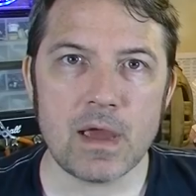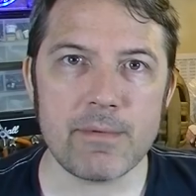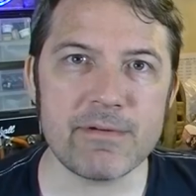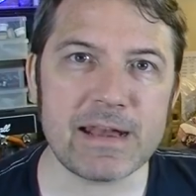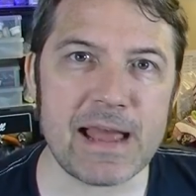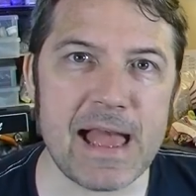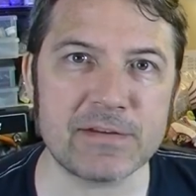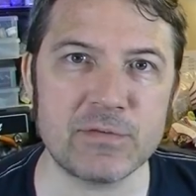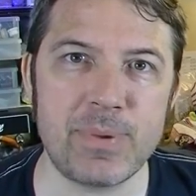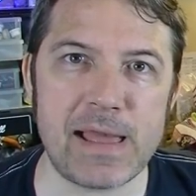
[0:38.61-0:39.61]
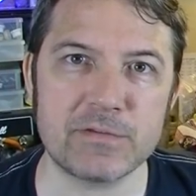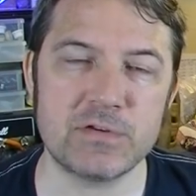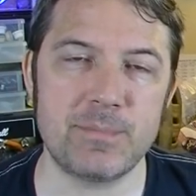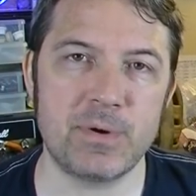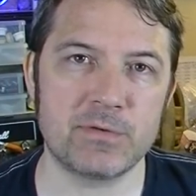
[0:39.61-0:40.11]
All right, we've got an action-packed
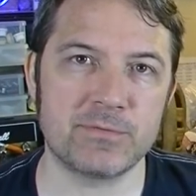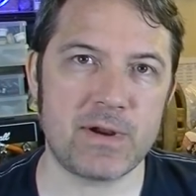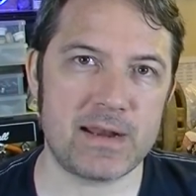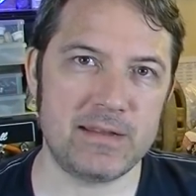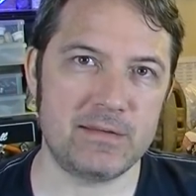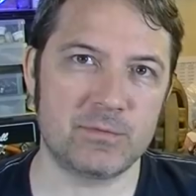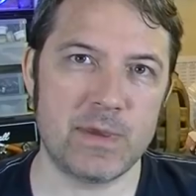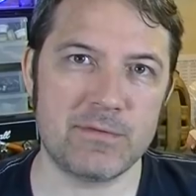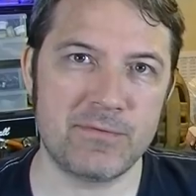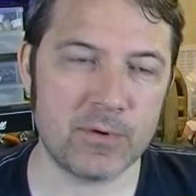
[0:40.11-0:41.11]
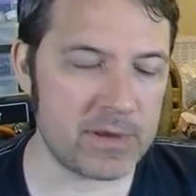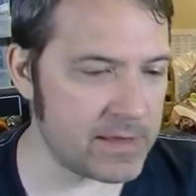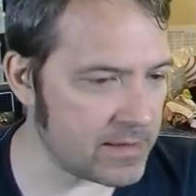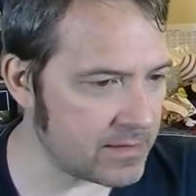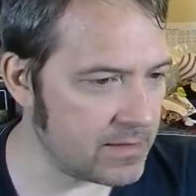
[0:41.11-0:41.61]
Shitpost Friday this week for
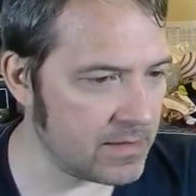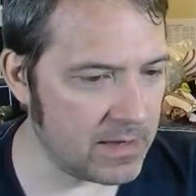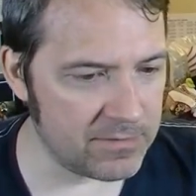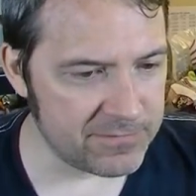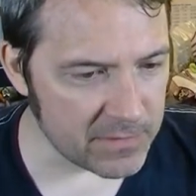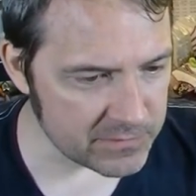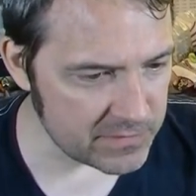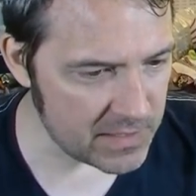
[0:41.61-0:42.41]
you. Uh, first